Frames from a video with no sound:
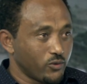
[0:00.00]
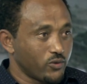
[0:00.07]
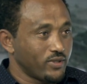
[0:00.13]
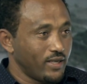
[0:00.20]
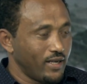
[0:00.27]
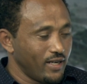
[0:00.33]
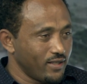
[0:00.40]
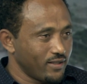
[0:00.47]
to
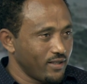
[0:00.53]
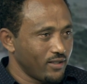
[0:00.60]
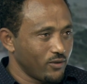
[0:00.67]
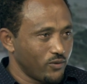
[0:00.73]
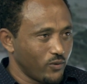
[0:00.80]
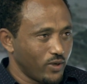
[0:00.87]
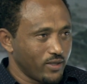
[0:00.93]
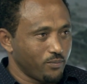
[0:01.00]
the
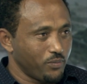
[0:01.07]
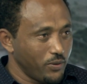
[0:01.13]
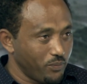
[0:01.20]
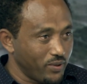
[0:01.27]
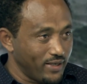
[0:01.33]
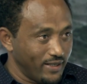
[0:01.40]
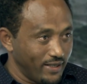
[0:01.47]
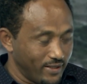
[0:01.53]
extent what
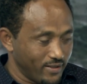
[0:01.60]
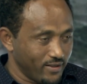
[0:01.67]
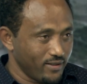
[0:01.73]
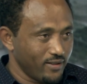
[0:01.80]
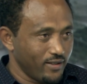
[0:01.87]
people need.